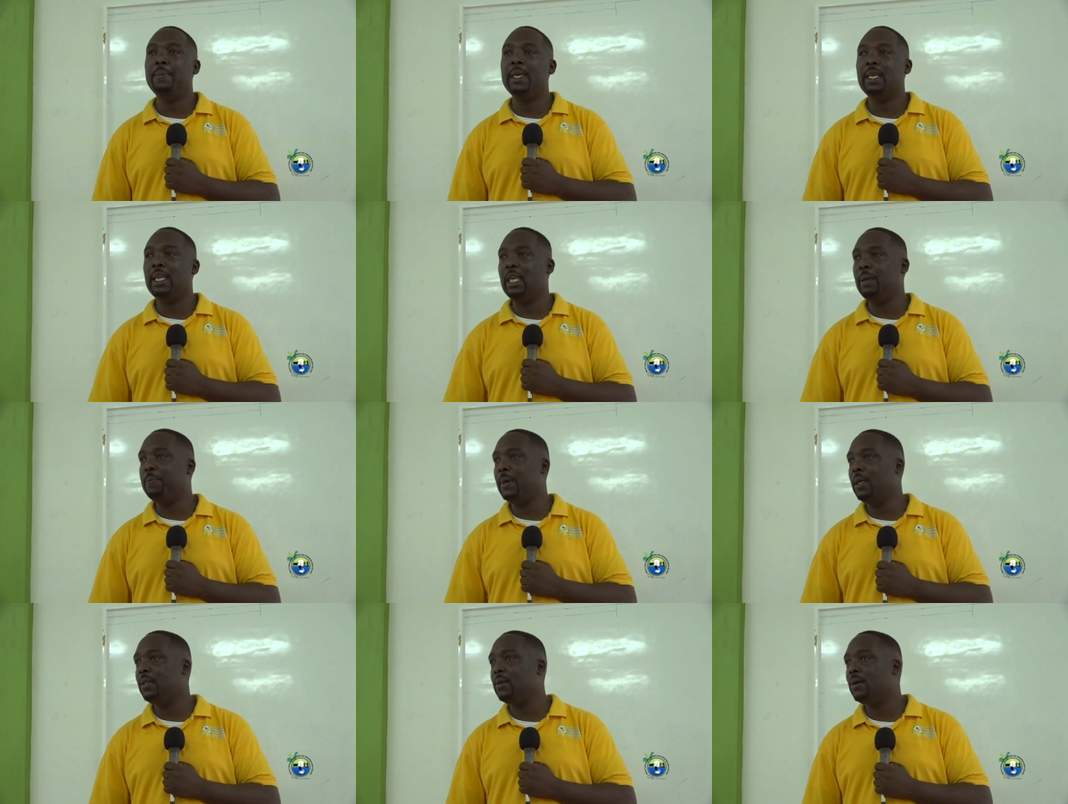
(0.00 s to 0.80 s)

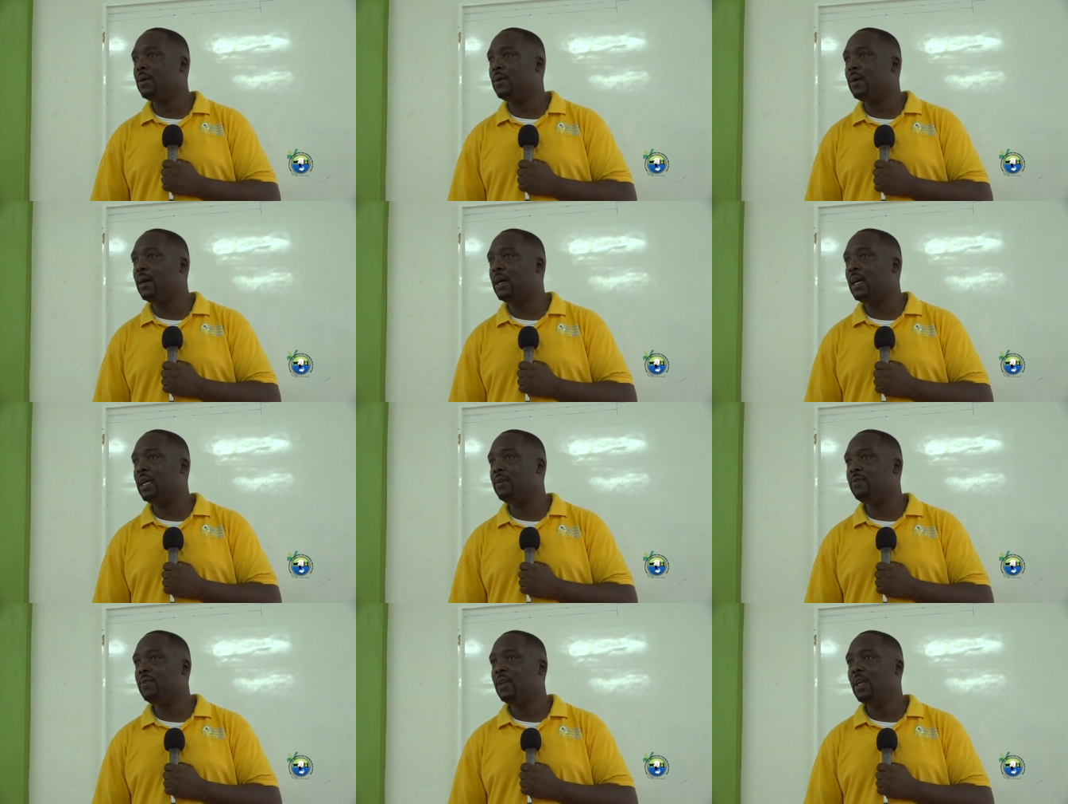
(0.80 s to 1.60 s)
beekeeping or
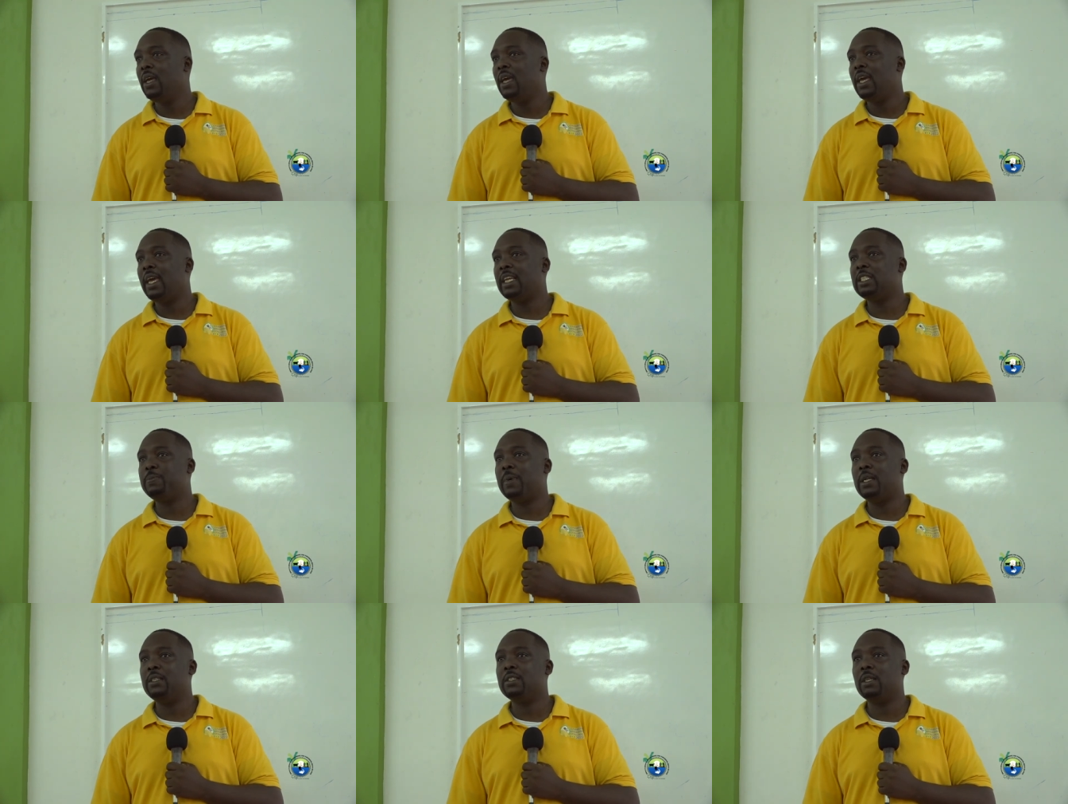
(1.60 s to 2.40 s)
hive
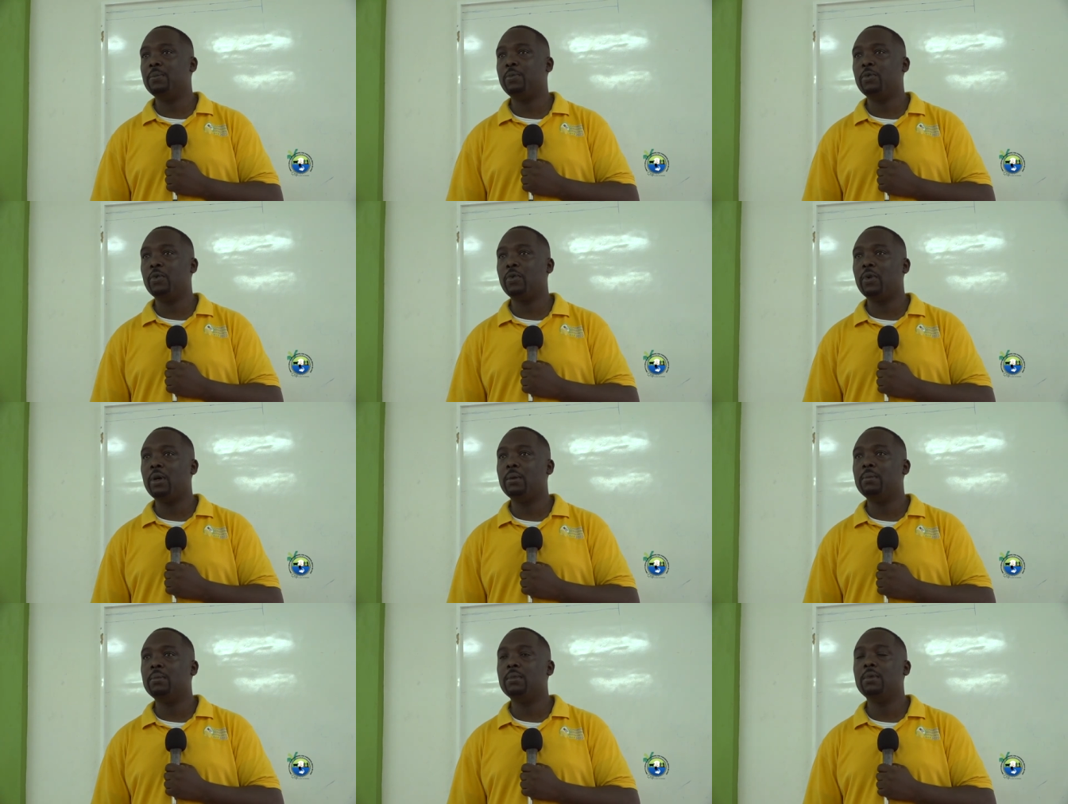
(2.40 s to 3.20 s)
expansion
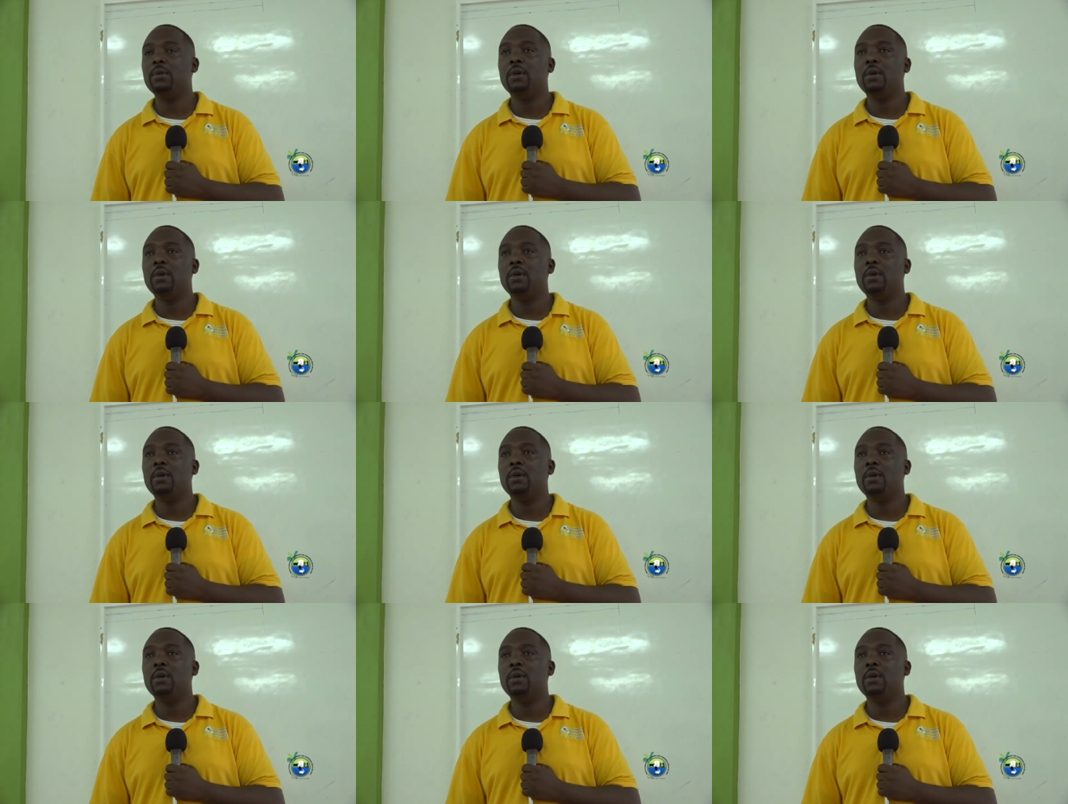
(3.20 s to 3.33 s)
program.